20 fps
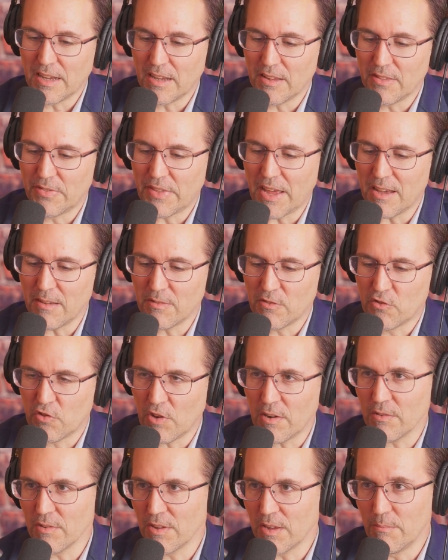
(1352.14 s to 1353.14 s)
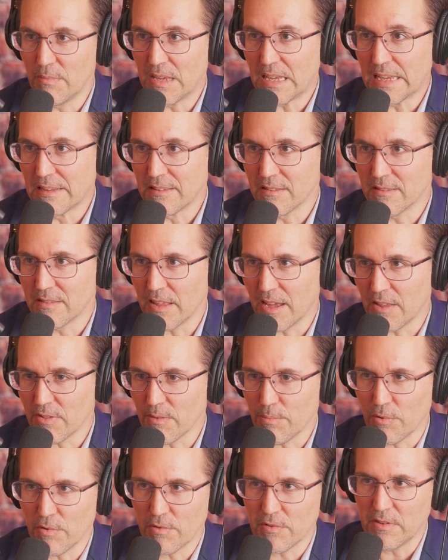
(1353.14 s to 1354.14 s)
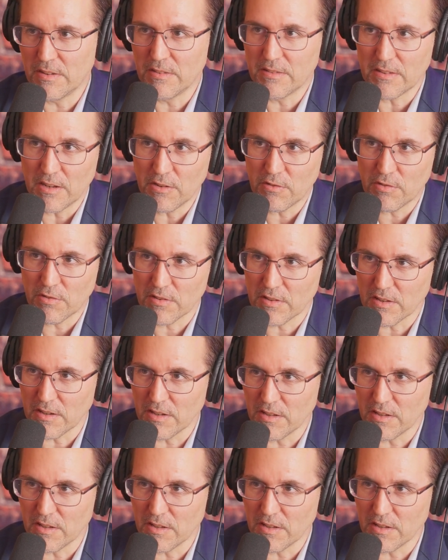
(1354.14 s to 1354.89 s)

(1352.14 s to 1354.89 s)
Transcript: That generally means that the person is interested,